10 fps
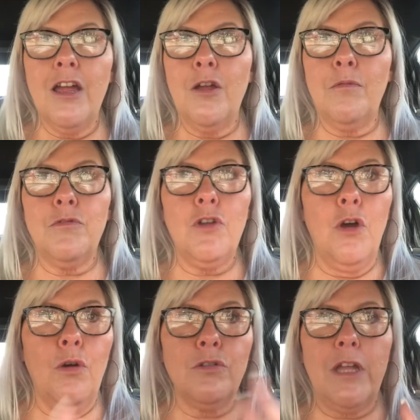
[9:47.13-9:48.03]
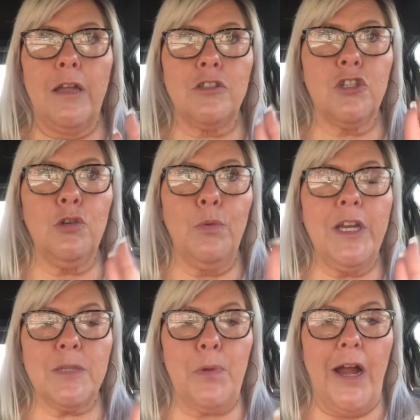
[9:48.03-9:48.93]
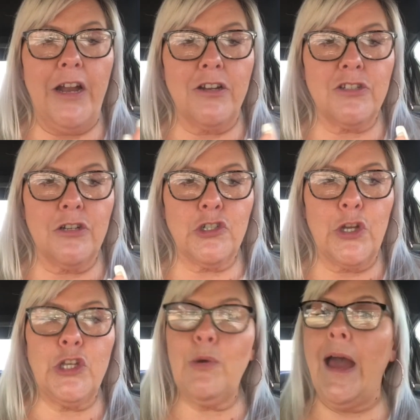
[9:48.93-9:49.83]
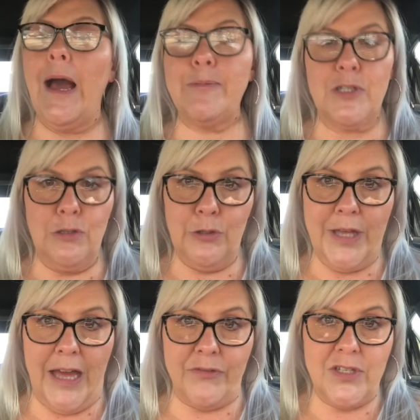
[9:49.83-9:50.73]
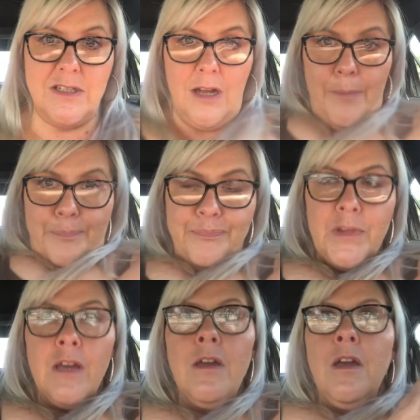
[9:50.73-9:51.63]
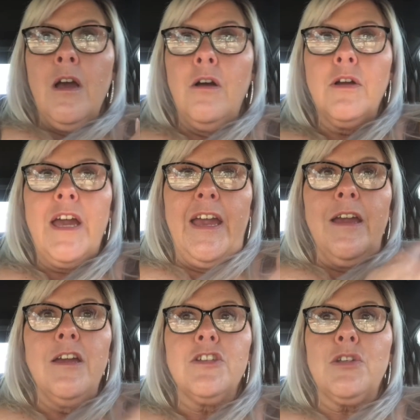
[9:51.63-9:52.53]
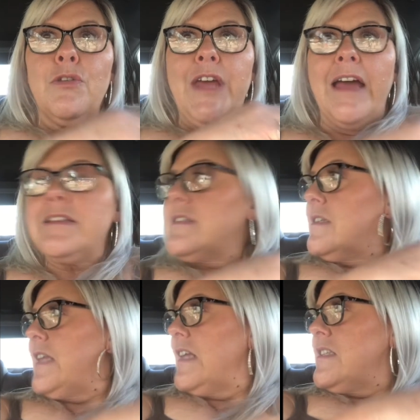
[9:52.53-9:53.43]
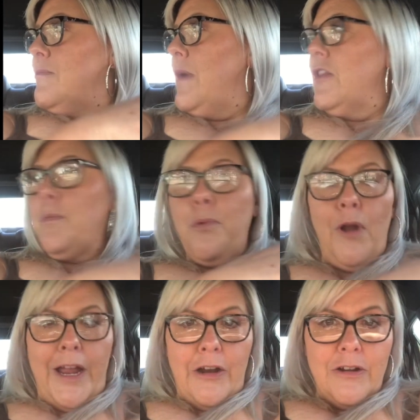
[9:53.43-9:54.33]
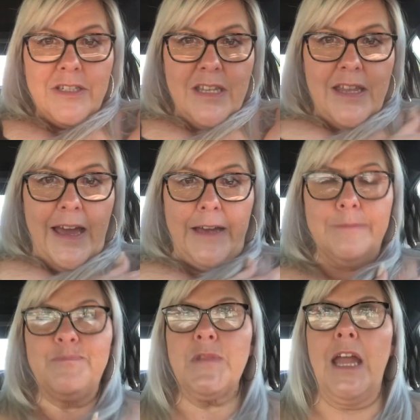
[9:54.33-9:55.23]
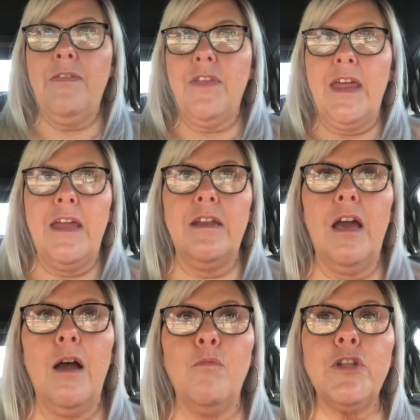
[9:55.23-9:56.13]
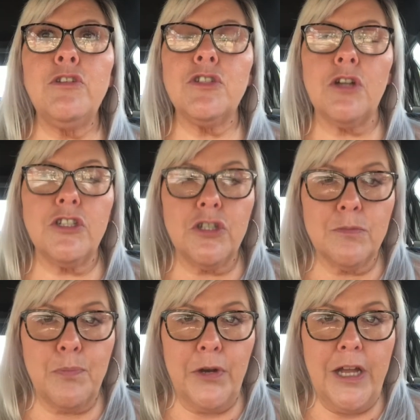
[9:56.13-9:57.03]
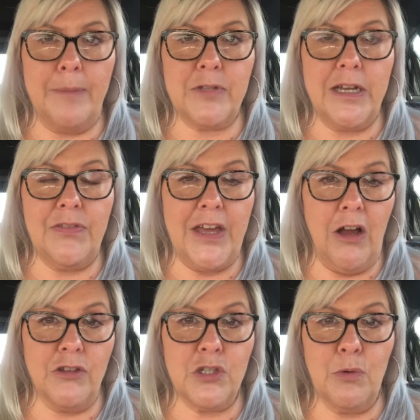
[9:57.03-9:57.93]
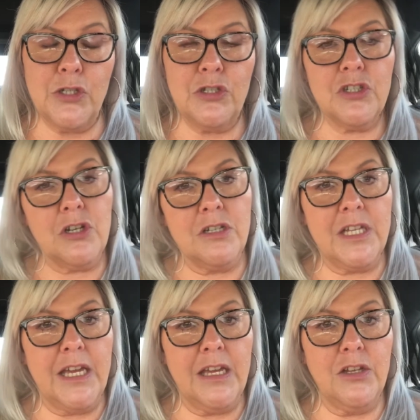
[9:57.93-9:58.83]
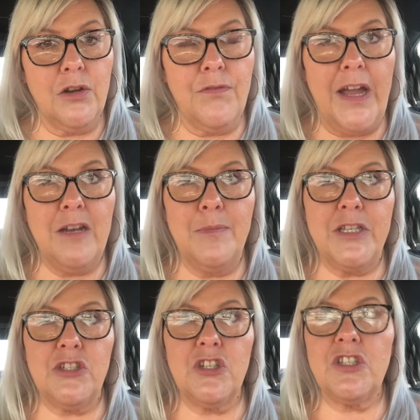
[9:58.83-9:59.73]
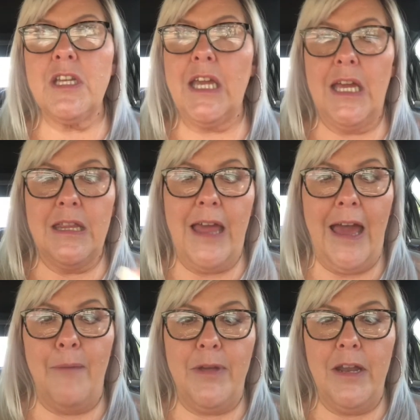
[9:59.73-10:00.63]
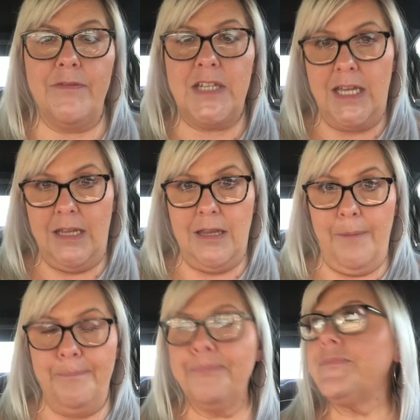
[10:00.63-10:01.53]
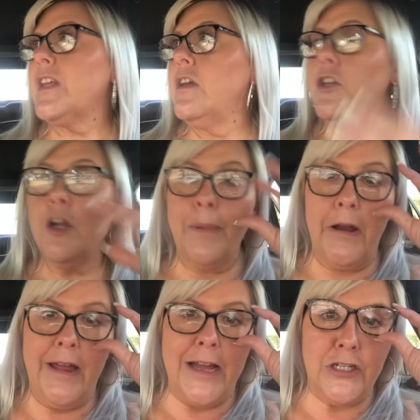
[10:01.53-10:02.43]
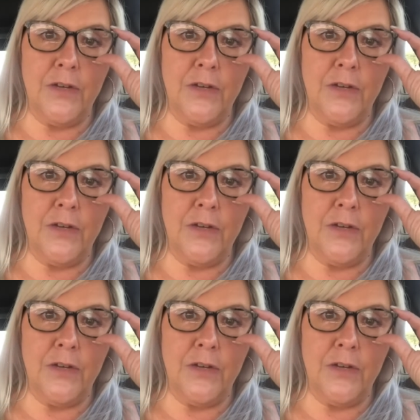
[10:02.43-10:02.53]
no, 2 weeks prior to surgery you absolutely have to stop. Okay, so that's a month prior to that. And then when you start your pre-op diet, they also want you to start taking your vitamins just to get in the habit of taking them, your bariatric